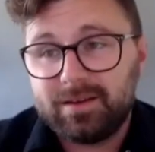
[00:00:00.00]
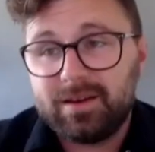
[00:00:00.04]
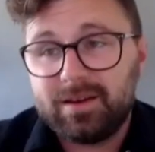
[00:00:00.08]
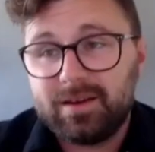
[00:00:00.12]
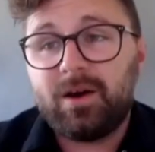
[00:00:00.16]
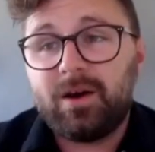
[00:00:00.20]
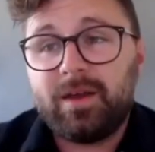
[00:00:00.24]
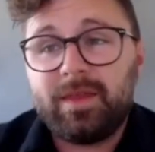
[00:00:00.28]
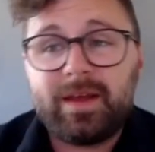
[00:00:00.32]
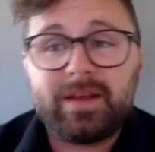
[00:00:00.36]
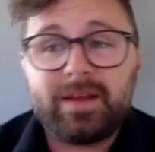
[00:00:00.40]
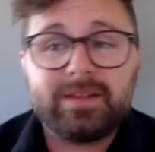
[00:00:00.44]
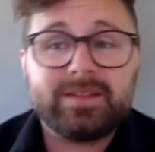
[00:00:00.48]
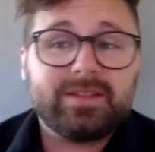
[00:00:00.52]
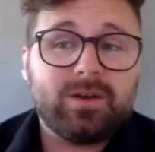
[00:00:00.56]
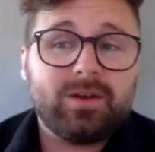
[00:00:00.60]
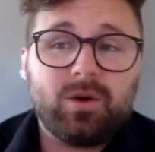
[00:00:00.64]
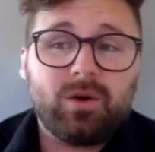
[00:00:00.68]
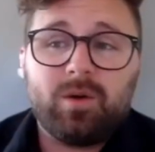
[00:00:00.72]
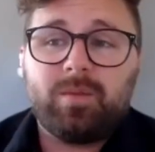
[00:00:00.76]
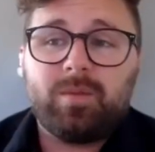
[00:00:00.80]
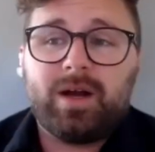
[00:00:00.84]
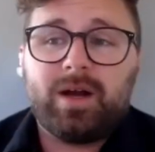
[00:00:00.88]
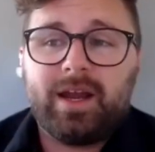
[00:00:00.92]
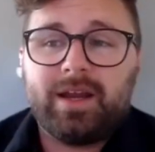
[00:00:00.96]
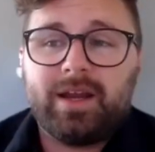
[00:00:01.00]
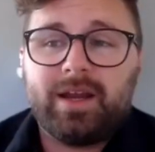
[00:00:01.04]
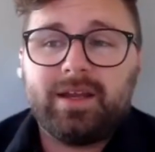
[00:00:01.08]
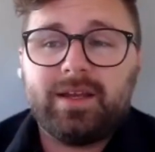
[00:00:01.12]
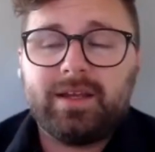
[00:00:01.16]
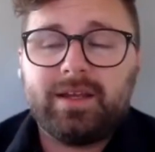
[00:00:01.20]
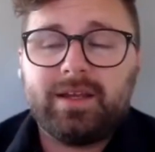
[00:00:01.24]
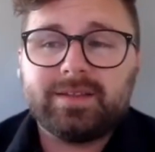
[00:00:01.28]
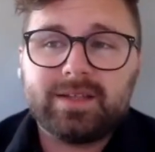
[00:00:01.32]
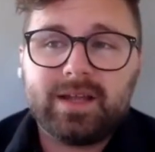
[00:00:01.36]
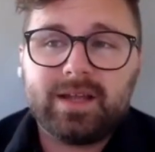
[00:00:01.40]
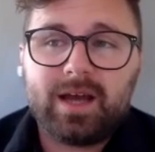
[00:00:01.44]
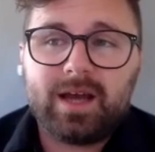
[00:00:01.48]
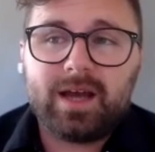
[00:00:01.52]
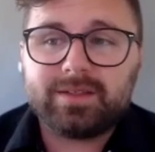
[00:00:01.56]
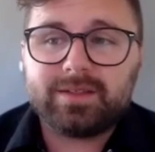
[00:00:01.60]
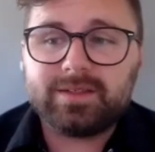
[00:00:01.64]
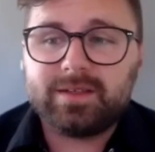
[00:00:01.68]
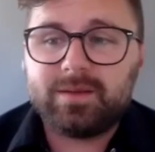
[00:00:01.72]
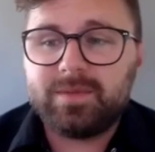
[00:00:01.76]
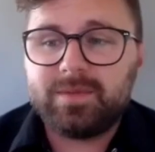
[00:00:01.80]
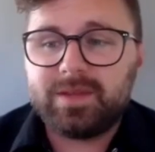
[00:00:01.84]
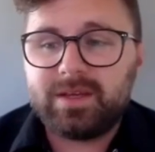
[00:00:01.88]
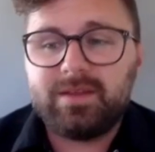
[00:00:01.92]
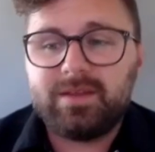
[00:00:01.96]
no, and that's the goal behind it. It's not
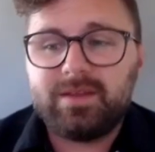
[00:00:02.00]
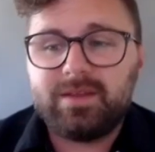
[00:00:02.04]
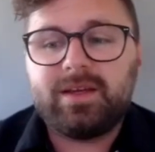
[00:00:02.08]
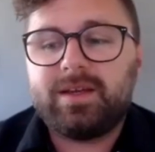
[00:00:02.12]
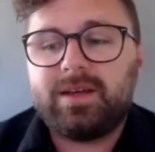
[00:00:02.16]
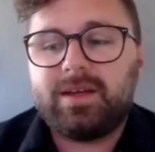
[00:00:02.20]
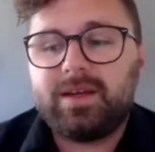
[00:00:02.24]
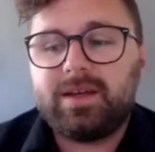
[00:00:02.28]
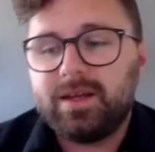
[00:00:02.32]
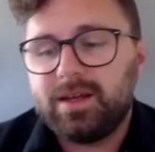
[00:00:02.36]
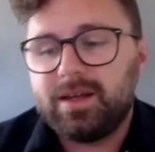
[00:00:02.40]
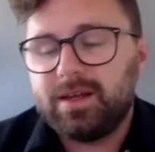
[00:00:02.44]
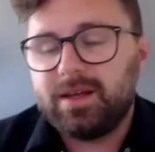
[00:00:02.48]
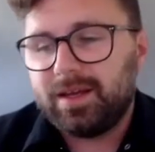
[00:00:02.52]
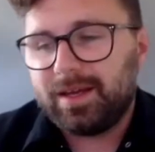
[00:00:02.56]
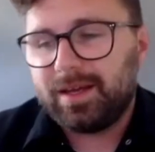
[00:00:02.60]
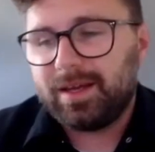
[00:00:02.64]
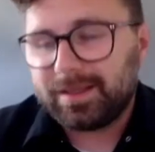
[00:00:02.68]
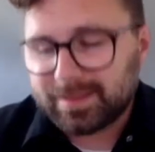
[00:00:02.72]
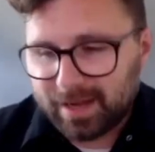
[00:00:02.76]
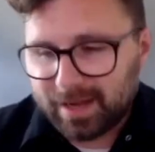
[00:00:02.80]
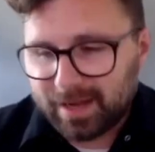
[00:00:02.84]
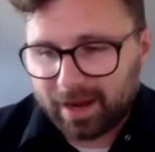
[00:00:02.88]
something that, it's